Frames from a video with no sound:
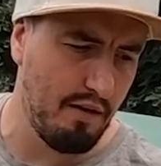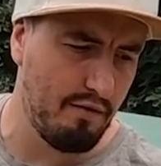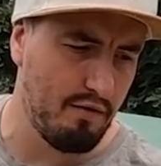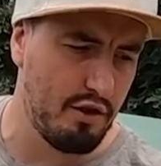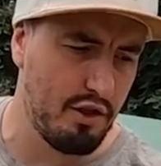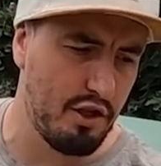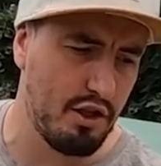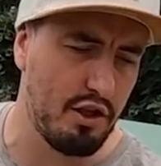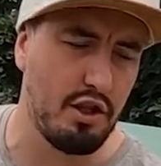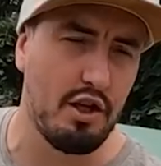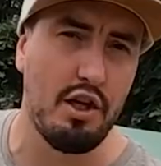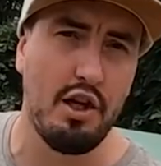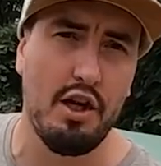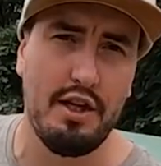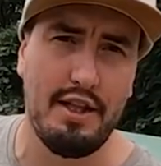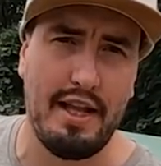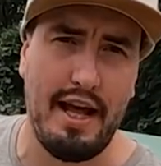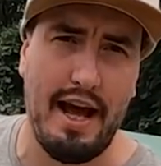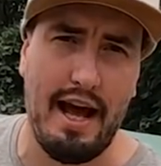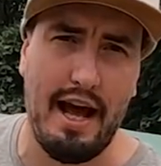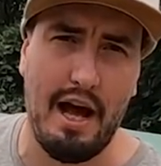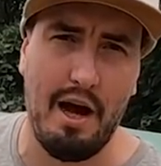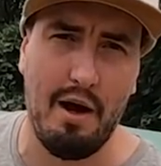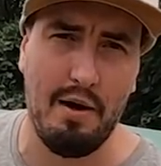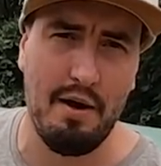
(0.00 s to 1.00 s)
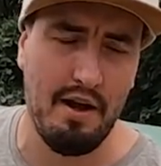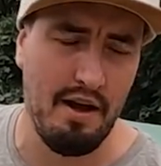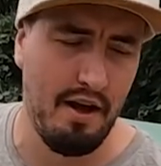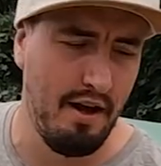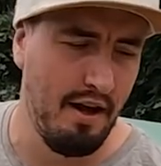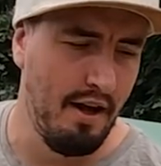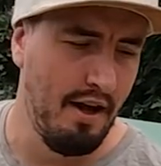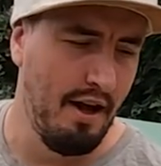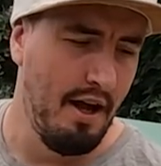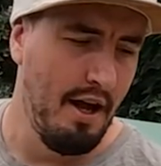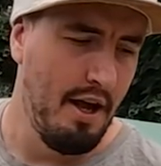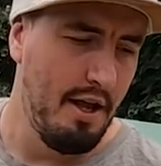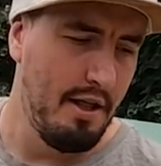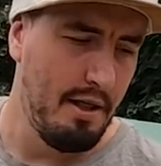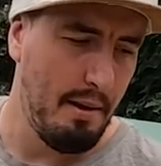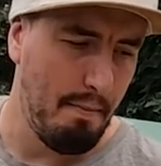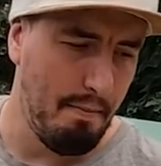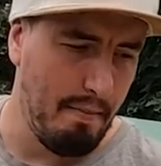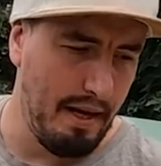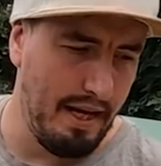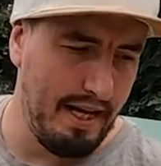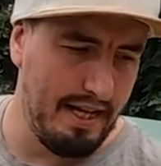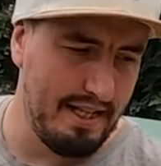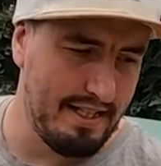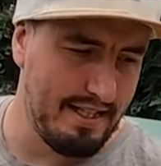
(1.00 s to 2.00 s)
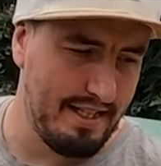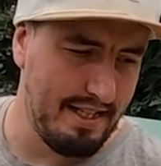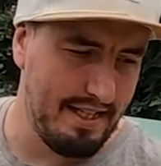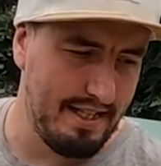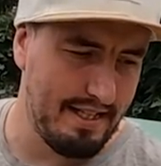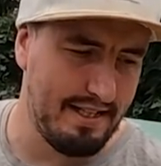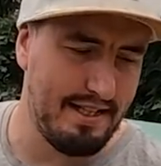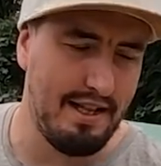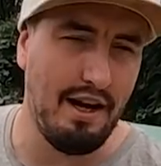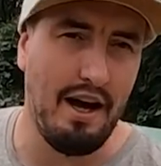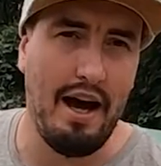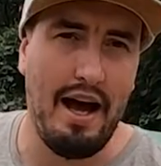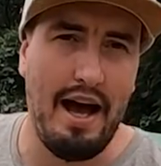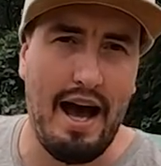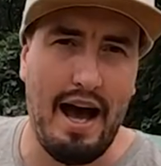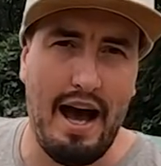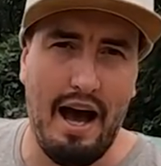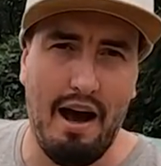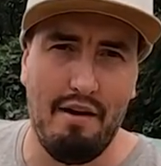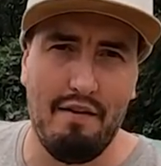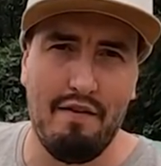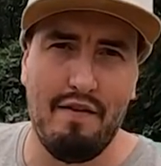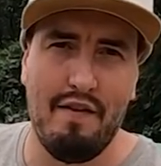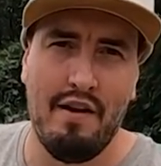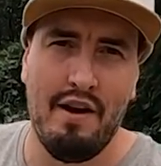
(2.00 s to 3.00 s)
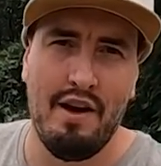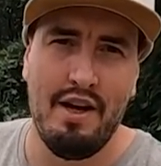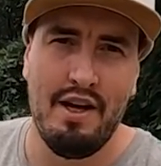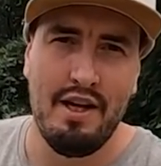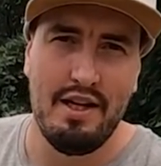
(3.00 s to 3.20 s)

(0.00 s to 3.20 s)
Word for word: I've just cut down the pieces that I have